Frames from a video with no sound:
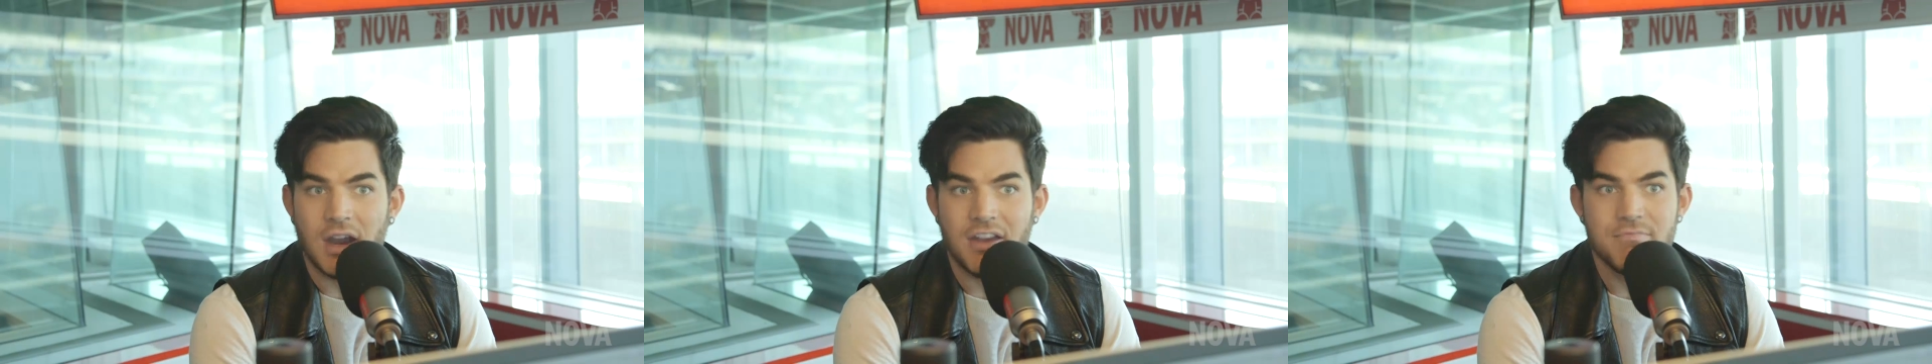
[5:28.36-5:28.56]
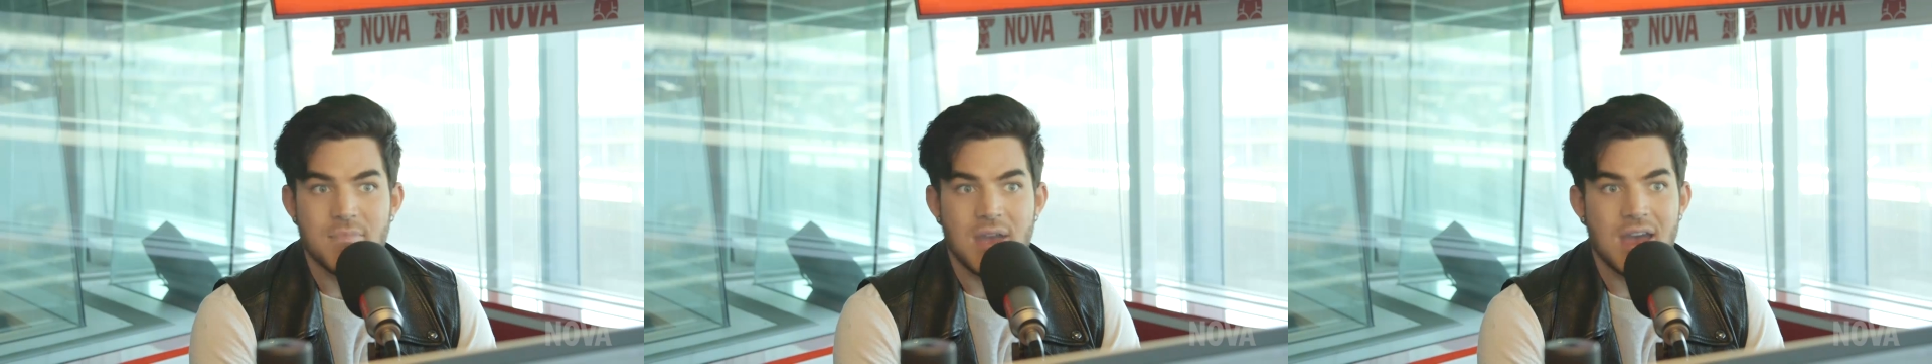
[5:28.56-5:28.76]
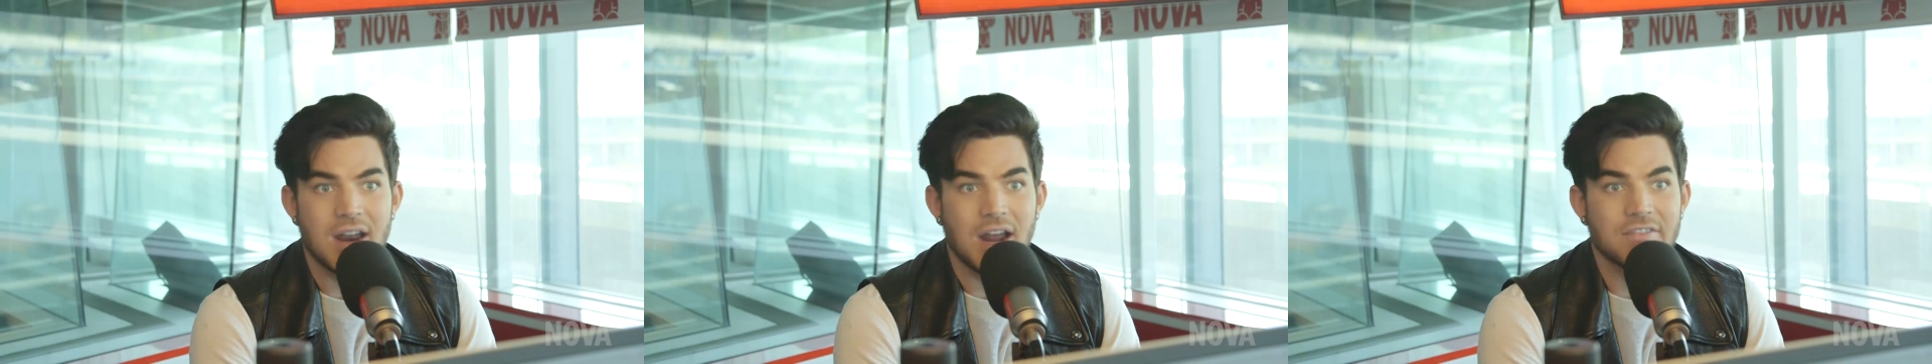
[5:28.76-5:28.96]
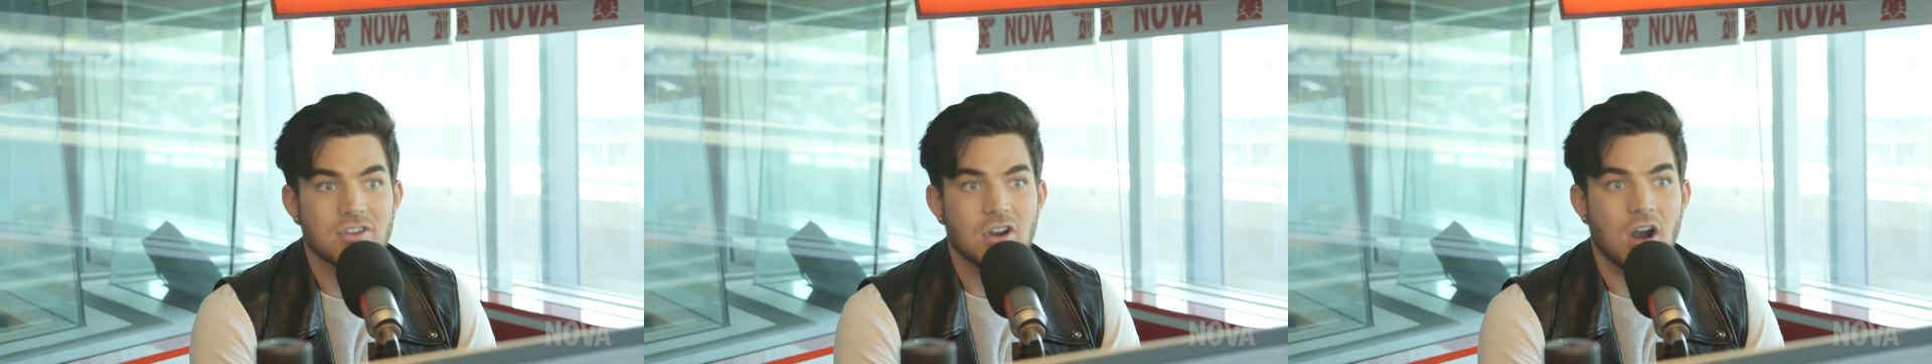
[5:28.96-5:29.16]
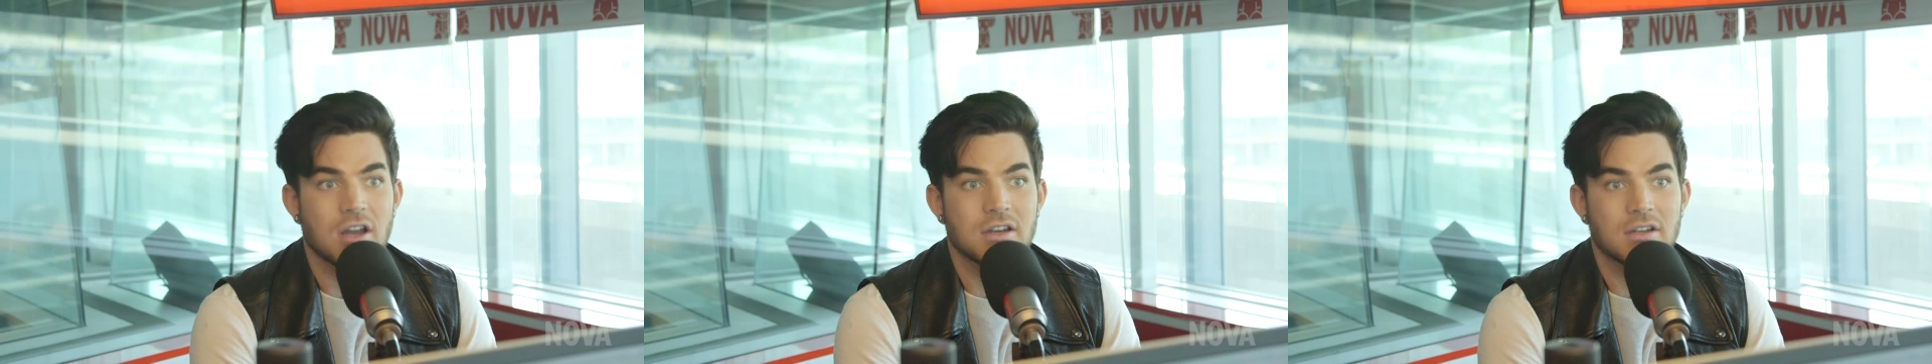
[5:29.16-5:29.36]
I've
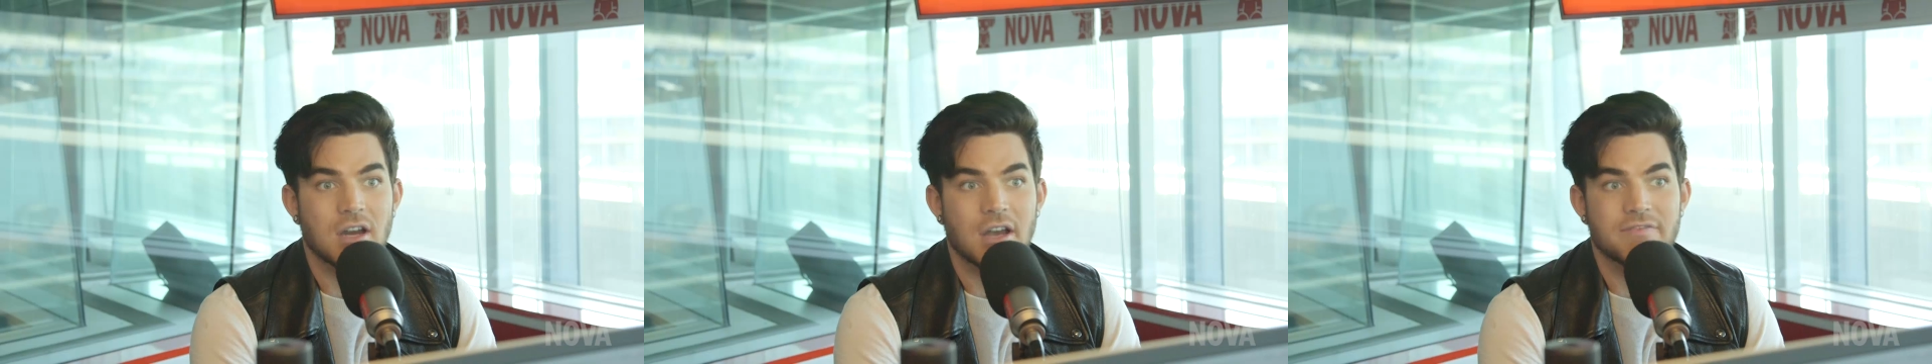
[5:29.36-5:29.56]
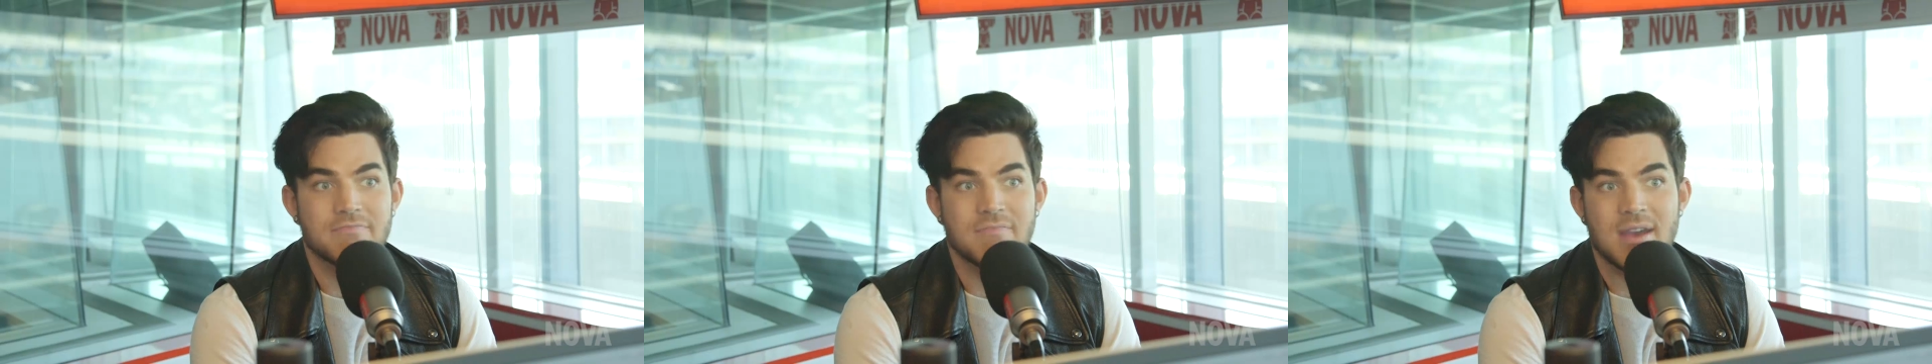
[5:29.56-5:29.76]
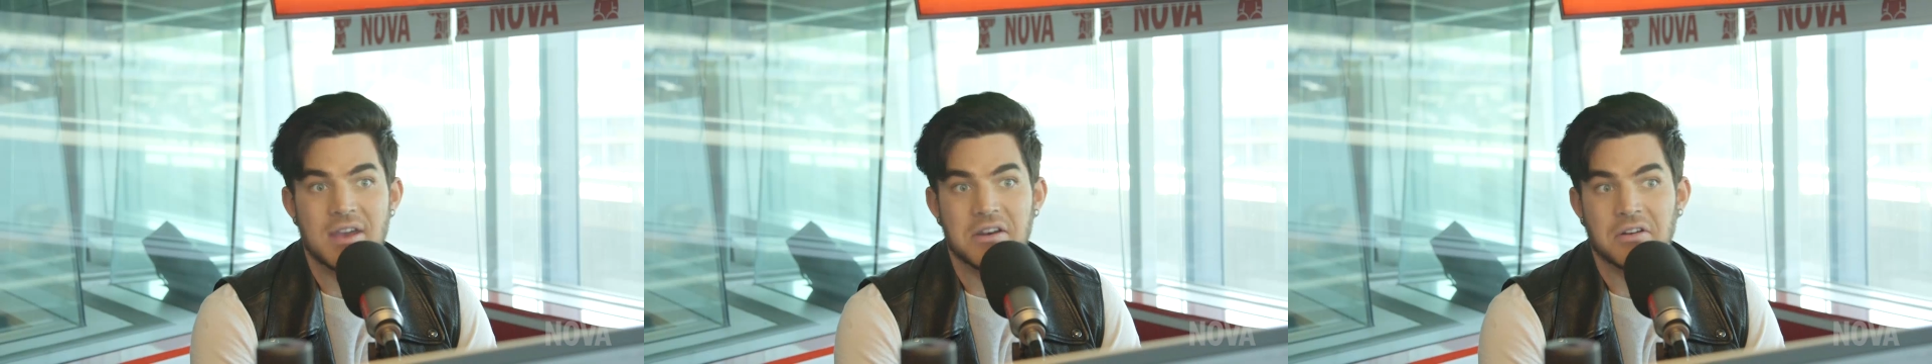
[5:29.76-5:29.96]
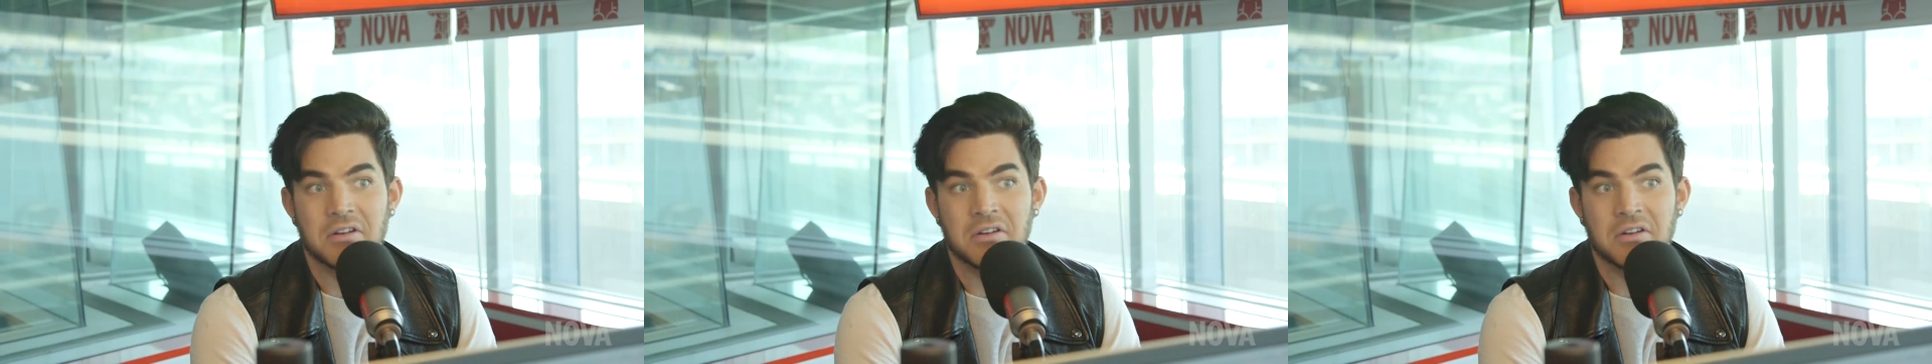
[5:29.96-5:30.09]
met